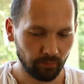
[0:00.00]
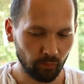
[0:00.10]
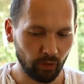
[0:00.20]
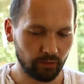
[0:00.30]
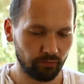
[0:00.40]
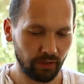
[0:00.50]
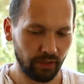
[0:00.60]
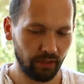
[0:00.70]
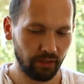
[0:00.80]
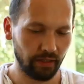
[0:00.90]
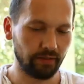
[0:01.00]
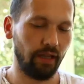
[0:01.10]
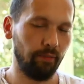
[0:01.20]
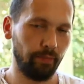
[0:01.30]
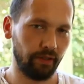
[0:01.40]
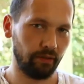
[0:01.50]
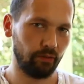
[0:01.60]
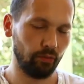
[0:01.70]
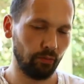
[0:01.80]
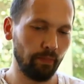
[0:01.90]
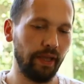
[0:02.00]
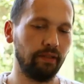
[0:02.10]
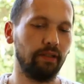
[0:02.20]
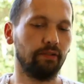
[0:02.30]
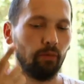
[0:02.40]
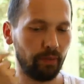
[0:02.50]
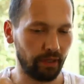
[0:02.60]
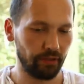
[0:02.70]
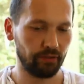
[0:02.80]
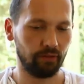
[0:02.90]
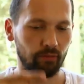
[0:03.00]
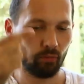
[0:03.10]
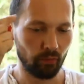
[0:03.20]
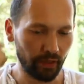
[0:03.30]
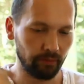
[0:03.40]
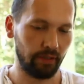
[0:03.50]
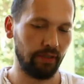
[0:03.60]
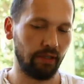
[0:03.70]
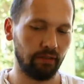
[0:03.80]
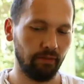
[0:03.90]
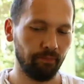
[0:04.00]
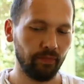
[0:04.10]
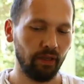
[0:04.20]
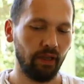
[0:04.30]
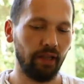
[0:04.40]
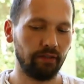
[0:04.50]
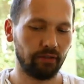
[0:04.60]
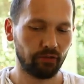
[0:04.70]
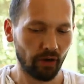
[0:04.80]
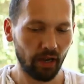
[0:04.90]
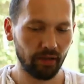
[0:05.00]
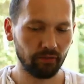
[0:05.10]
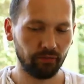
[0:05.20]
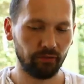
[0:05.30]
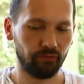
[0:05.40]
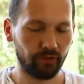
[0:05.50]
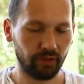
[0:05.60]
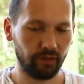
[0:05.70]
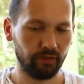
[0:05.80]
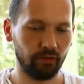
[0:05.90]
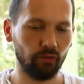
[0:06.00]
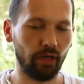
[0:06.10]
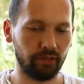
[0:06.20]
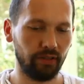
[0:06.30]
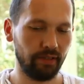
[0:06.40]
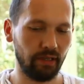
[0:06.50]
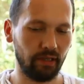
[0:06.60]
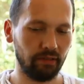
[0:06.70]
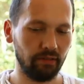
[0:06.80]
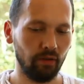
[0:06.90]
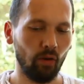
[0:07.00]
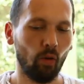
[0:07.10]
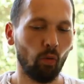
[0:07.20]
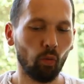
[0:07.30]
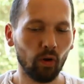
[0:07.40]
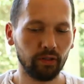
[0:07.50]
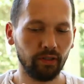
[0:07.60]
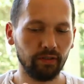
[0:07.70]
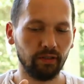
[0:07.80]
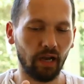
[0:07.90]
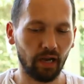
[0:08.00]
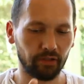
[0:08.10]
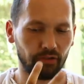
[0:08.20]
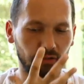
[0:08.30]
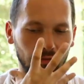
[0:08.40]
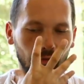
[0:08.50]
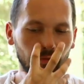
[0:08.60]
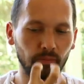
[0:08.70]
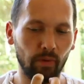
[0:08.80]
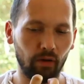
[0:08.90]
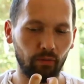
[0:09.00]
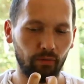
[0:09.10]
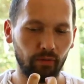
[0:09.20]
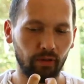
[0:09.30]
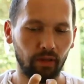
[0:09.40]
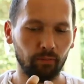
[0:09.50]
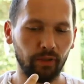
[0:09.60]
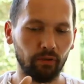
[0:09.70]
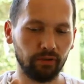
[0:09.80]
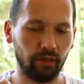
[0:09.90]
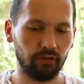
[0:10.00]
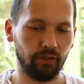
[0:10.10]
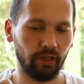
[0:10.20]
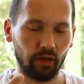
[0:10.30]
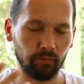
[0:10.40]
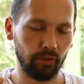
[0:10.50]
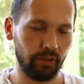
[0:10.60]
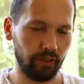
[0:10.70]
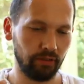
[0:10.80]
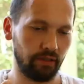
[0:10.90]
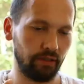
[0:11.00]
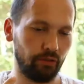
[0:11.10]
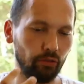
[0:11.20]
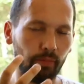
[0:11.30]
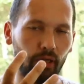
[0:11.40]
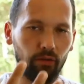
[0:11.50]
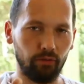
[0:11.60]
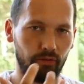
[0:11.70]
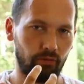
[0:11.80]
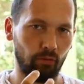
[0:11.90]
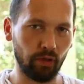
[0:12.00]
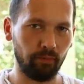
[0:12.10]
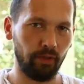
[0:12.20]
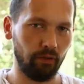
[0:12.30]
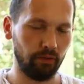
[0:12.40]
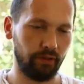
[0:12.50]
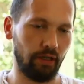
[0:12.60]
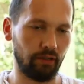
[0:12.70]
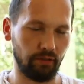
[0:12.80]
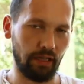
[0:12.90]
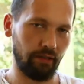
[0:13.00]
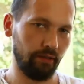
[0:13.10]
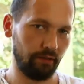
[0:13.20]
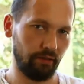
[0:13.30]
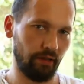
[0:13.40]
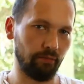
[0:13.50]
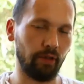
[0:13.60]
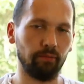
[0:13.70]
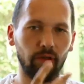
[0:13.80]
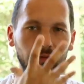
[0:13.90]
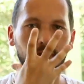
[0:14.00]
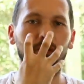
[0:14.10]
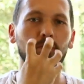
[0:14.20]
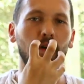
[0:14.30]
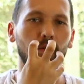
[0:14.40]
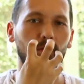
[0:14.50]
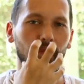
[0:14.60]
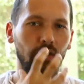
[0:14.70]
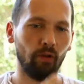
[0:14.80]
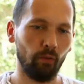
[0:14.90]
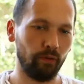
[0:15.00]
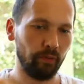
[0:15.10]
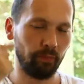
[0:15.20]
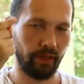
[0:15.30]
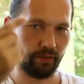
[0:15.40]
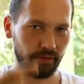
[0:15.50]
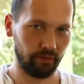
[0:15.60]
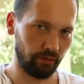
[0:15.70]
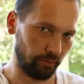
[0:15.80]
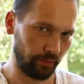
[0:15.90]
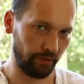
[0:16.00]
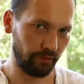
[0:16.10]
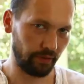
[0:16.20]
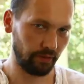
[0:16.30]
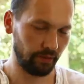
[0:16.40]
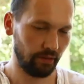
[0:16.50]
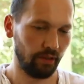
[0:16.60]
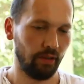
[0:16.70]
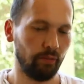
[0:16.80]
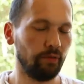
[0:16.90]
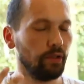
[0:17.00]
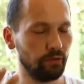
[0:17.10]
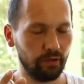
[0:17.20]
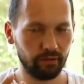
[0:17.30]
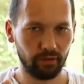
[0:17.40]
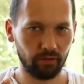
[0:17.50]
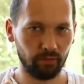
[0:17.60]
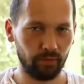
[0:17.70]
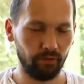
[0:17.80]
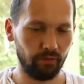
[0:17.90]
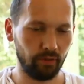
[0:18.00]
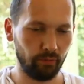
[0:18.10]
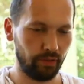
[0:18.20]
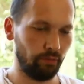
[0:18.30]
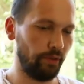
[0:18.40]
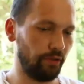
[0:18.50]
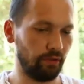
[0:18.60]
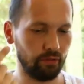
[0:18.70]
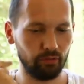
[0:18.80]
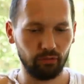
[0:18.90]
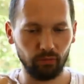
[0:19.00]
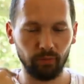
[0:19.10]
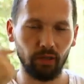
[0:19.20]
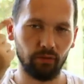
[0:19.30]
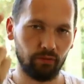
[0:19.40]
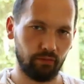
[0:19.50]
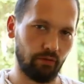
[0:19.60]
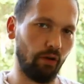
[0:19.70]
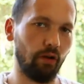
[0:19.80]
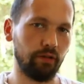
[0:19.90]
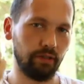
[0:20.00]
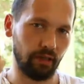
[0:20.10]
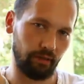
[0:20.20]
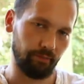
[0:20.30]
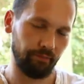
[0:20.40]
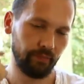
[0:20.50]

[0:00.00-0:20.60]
What really is helping to make this operation very well done, it's trying for first to understand what is the action of the mouth. Because actually our body, there are 2 bellows. One bellow is our lungs and one bellow is our mouth. When we're playing circular breathing, when we're using circular breathing, we're switching those 2 bellows all the time.